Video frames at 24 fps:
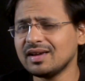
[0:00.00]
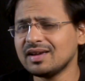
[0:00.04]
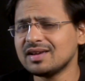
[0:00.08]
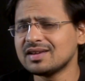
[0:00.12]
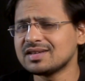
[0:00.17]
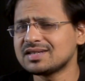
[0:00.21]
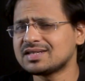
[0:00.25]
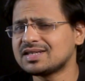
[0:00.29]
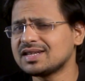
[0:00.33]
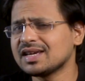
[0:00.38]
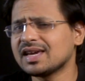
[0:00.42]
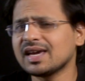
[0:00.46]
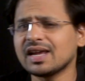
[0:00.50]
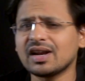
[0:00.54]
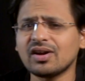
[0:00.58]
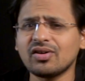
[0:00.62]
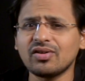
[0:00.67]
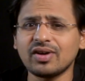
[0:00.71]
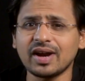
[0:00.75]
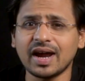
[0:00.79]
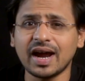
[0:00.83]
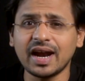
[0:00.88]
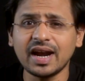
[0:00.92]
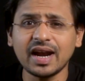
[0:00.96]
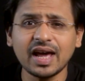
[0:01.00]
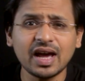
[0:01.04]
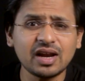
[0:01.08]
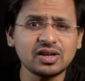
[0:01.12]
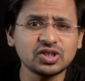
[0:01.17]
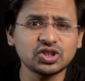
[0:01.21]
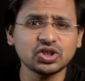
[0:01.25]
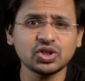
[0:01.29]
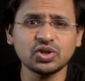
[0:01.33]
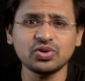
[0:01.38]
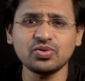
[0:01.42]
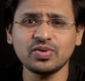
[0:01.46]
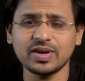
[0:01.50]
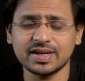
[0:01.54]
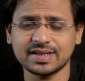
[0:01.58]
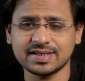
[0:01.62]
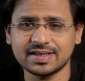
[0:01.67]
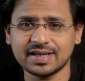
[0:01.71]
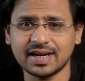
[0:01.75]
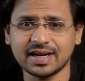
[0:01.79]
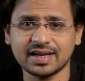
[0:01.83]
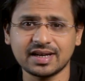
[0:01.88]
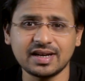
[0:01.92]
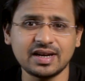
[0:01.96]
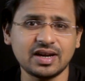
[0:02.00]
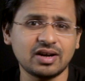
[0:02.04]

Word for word: Stick around and I'll show you exactly